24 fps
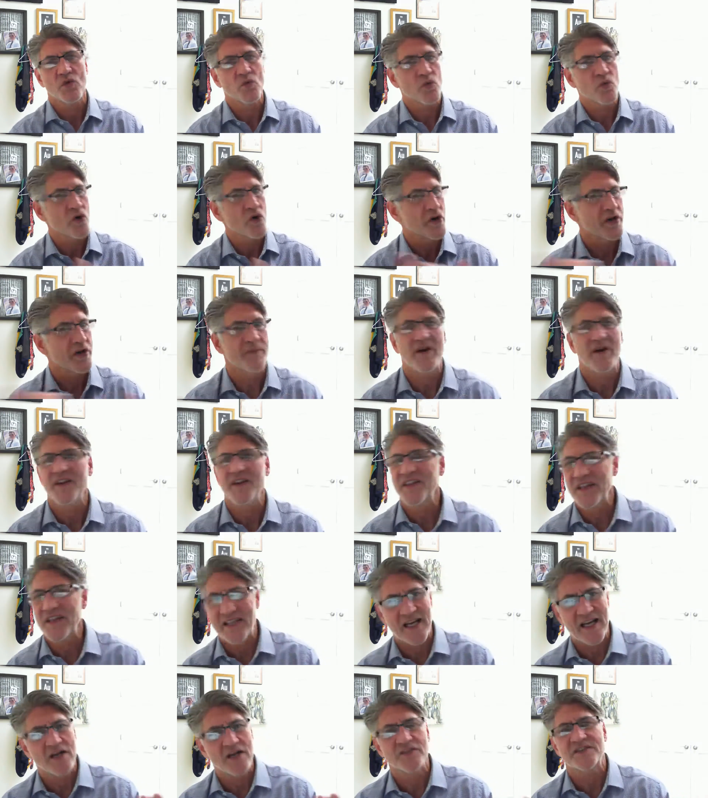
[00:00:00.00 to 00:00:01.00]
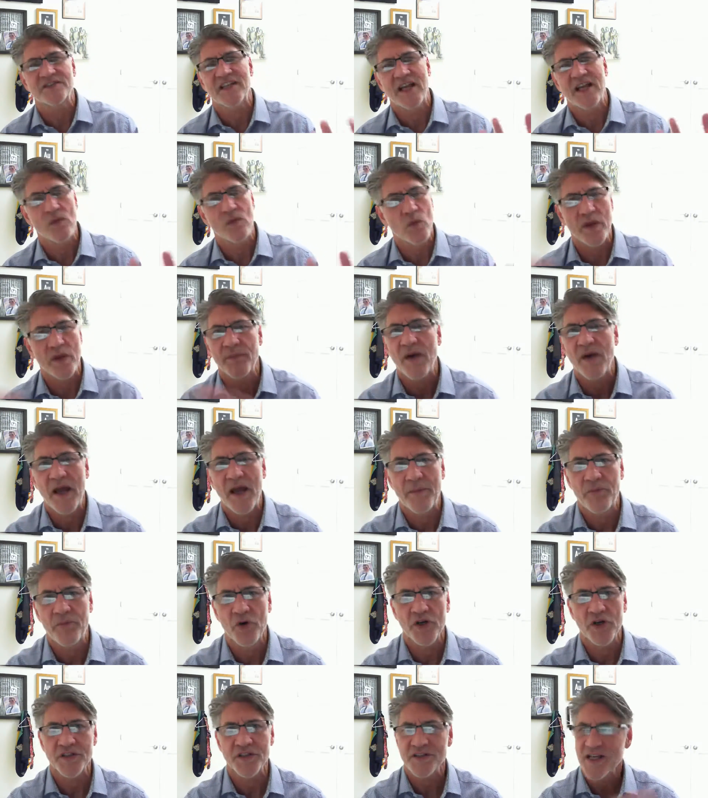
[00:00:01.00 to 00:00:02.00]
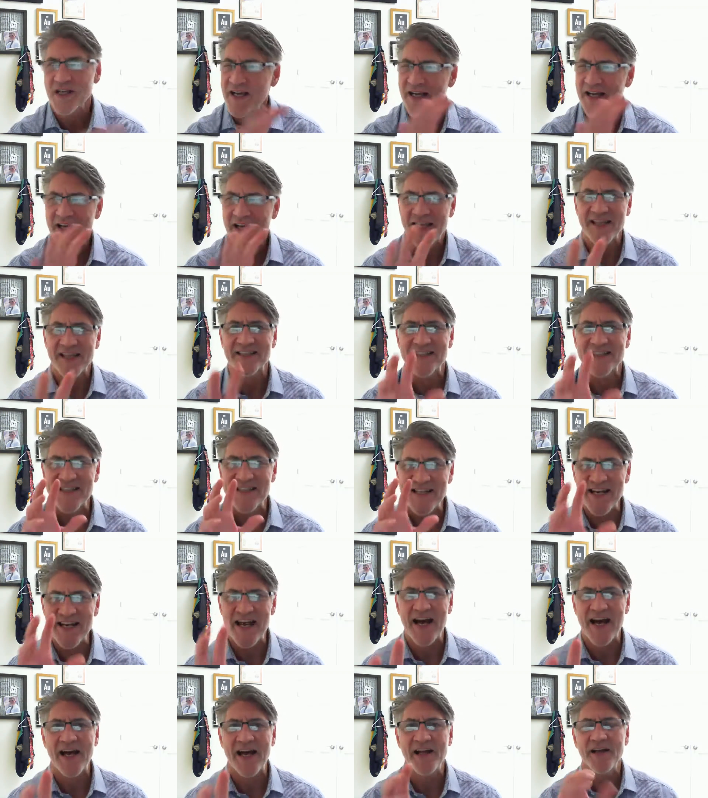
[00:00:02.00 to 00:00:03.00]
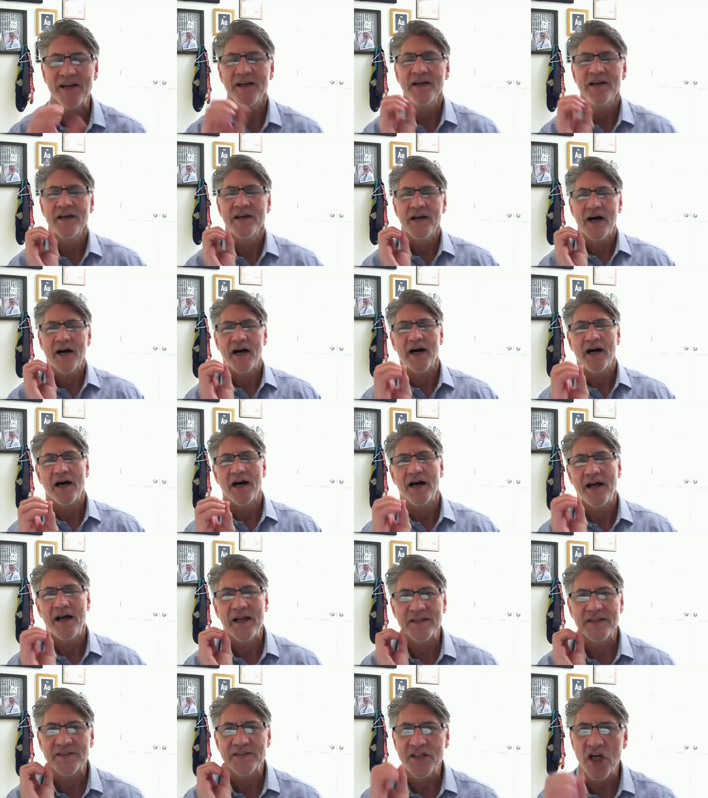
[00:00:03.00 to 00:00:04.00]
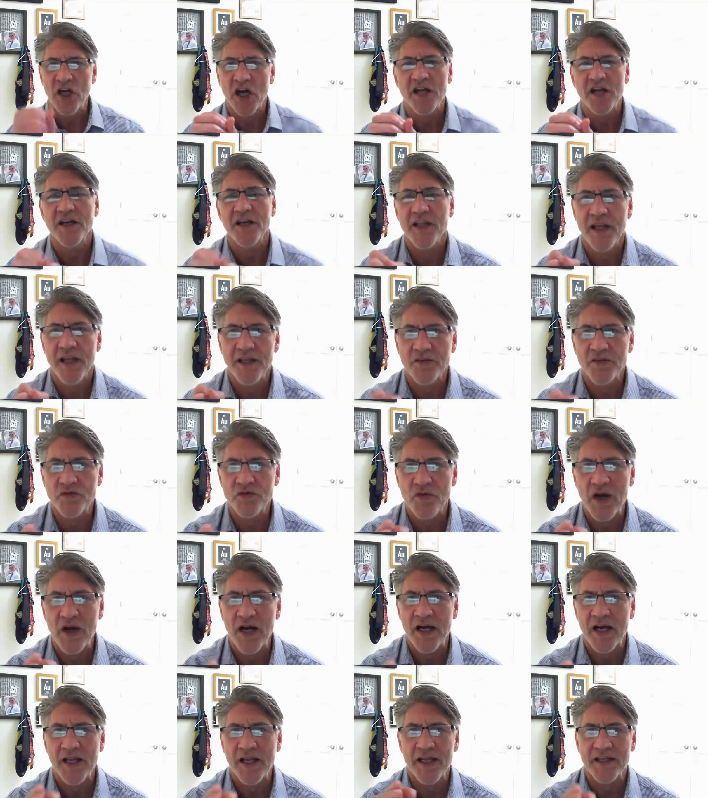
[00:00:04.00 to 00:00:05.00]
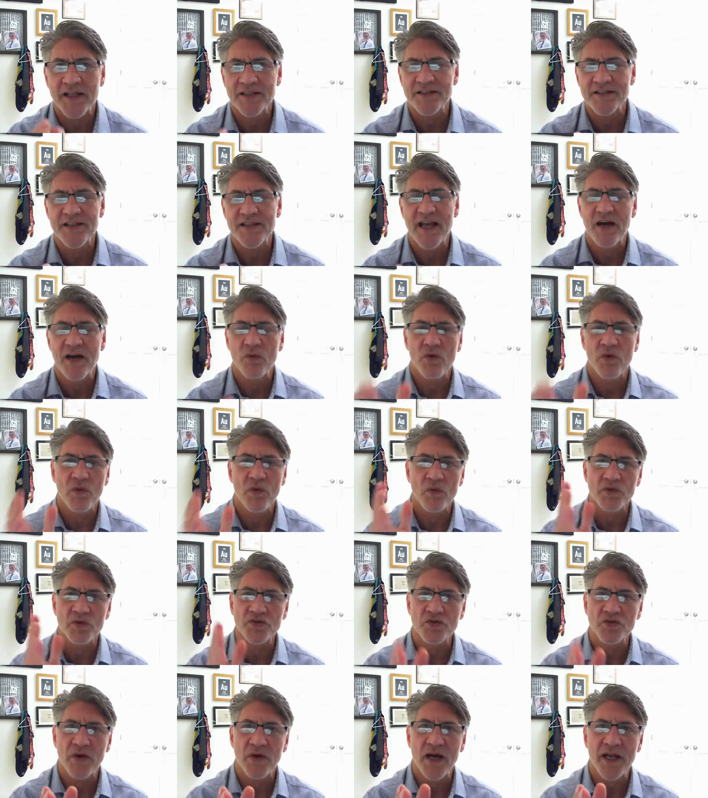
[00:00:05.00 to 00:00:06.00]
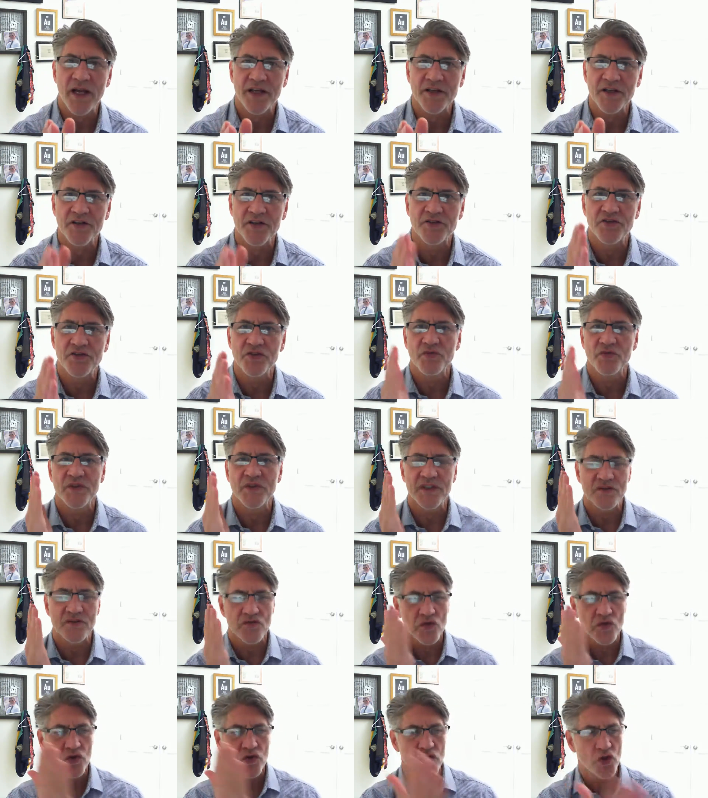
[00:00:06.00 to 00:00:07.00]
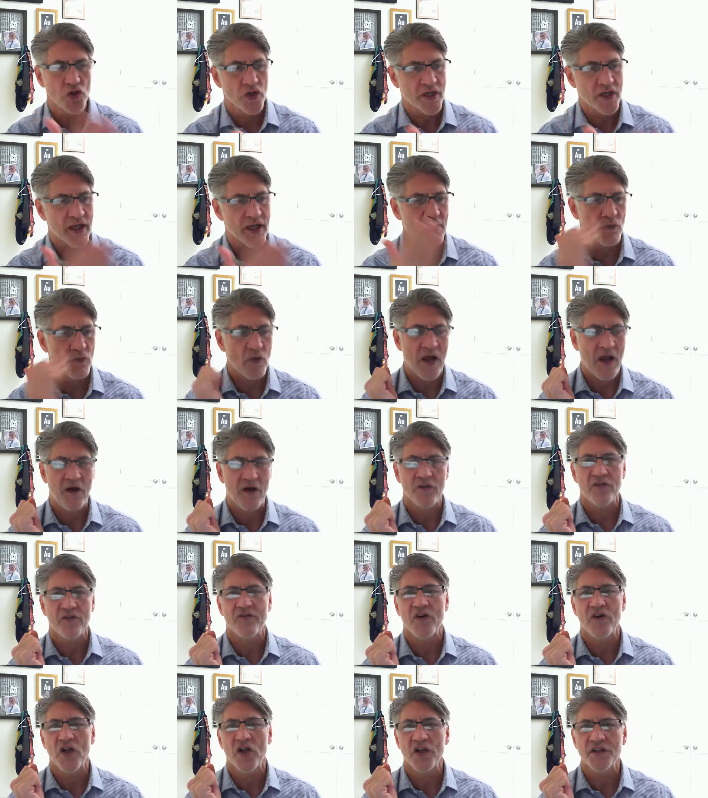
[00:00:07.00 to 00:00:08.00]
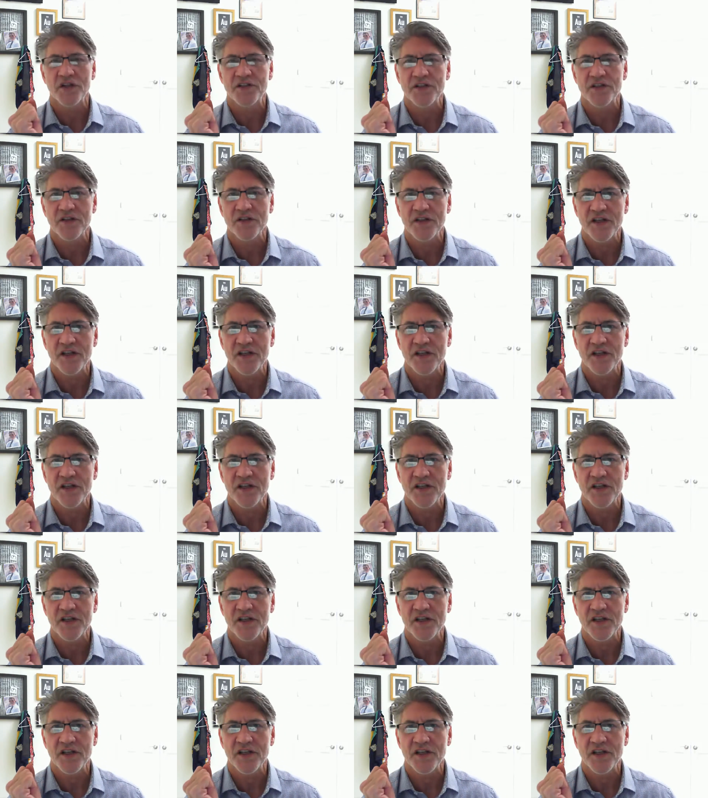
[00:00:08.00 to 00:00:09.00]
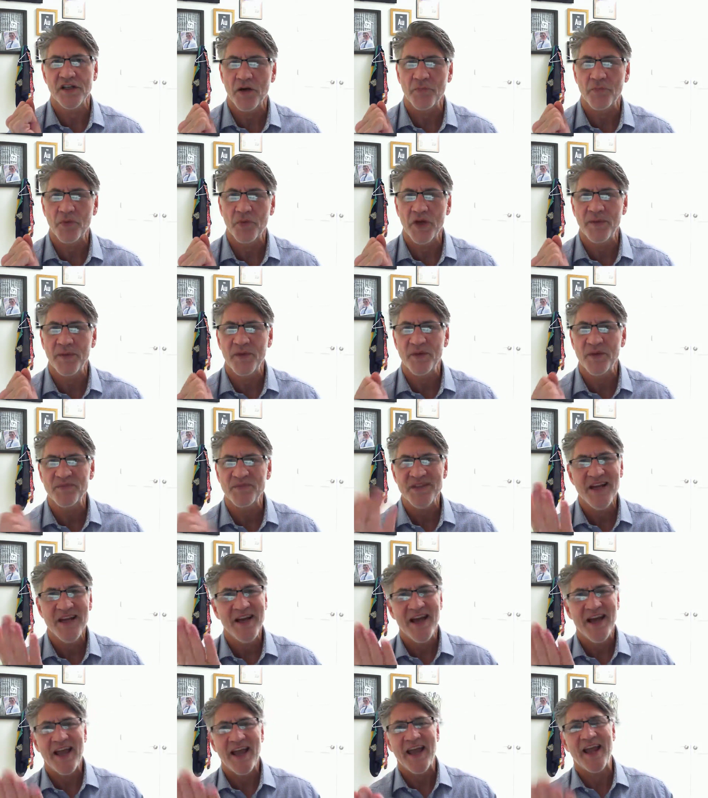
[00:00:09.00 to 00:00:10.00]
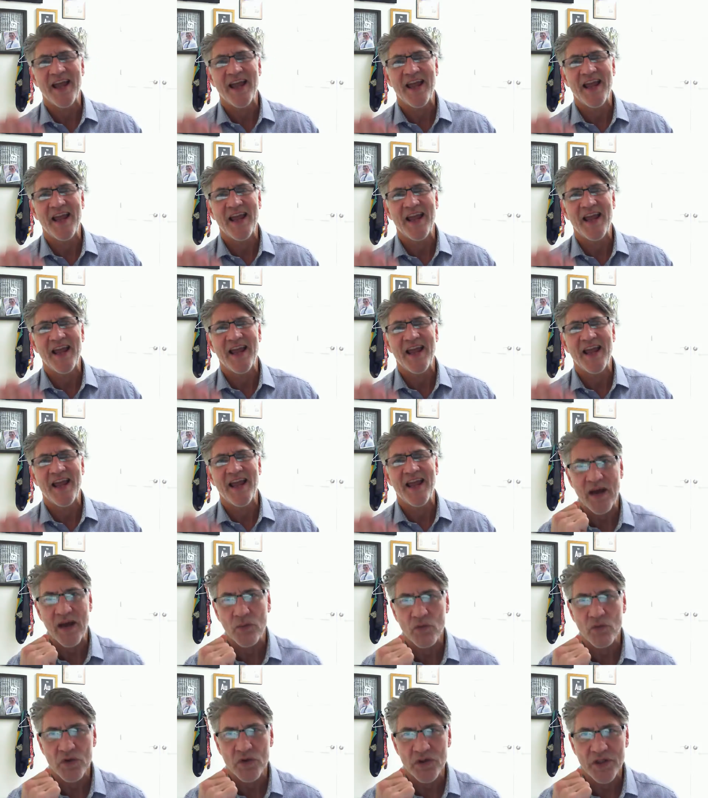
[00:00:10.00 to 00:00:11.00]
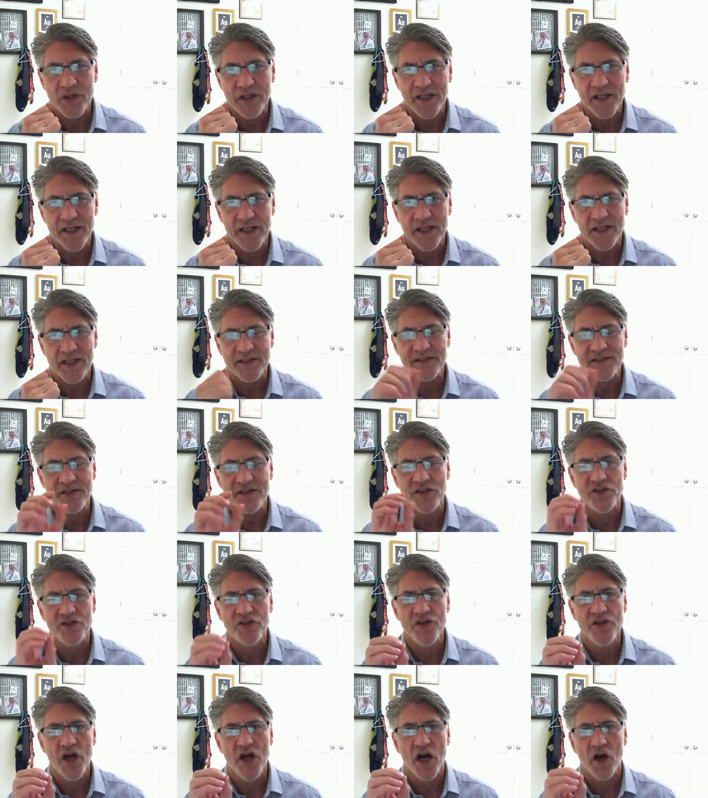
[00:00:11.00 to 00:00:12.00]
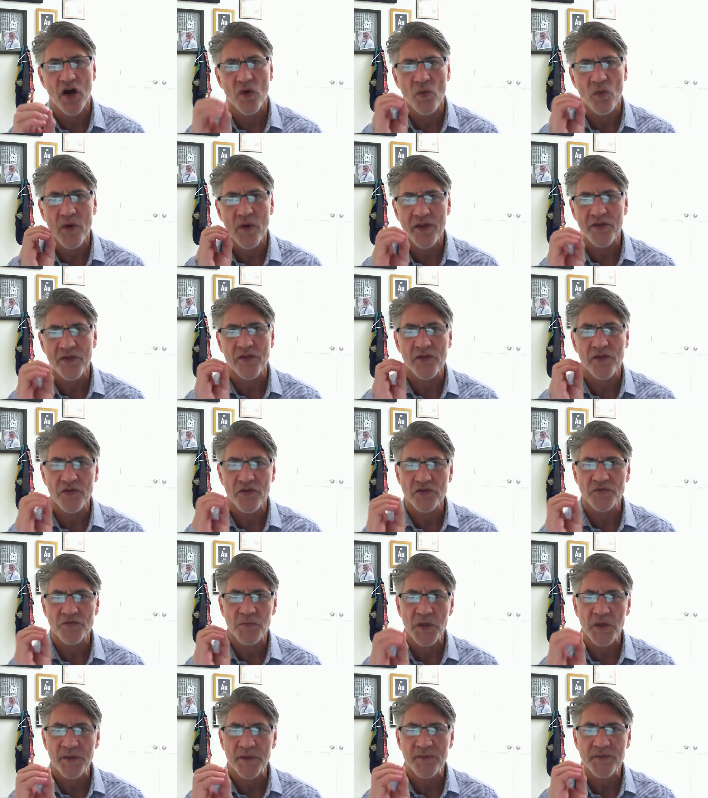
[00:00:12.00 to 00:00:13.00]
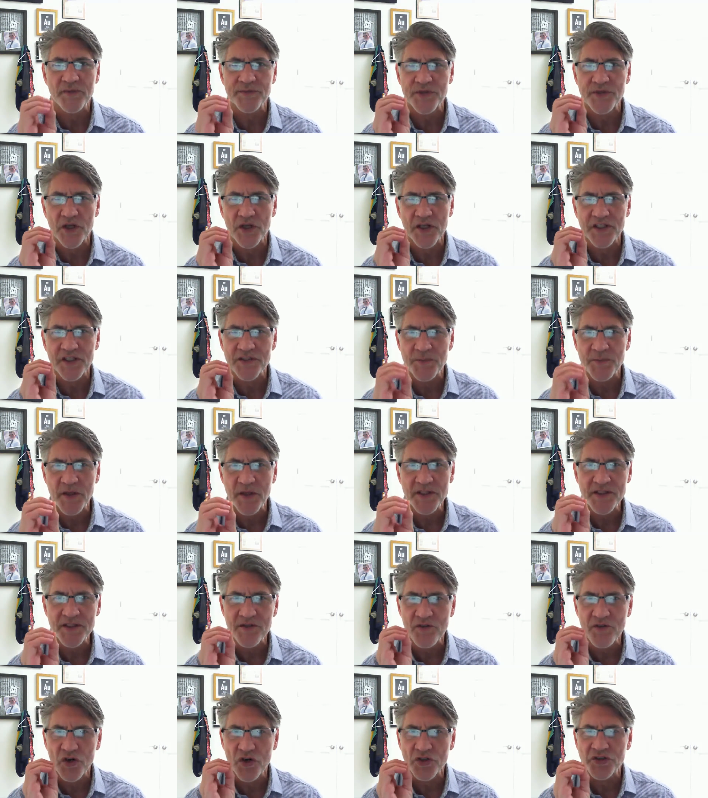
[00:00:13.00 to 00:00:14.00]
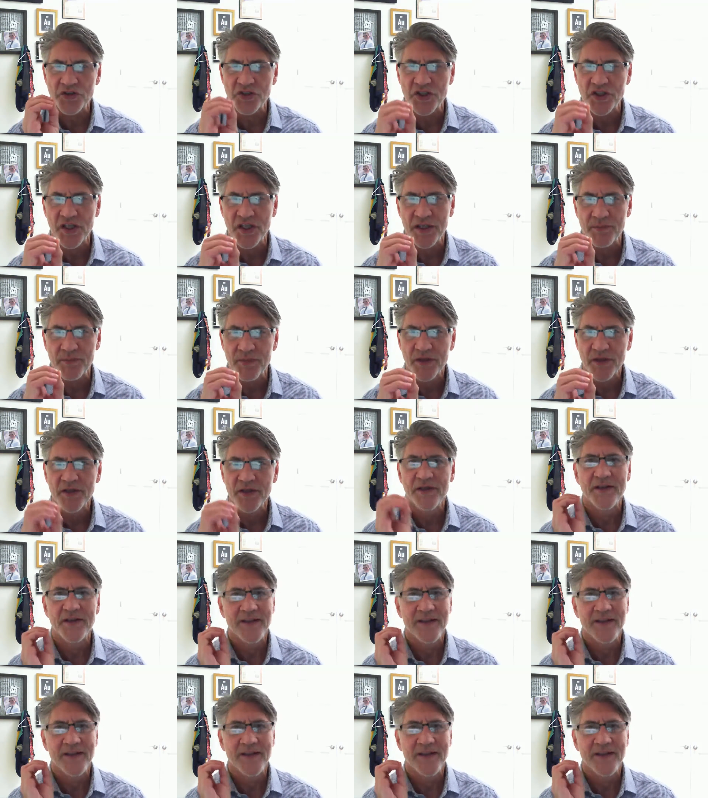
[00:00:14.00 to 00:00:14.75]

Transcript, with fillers: we're worried about the downside, we buy puts. It's not as cut and dry as that. What we're trying to do is look at how the volatility is affecting our premiums, and that will lead us to know whether those premiums are expensive or cheap.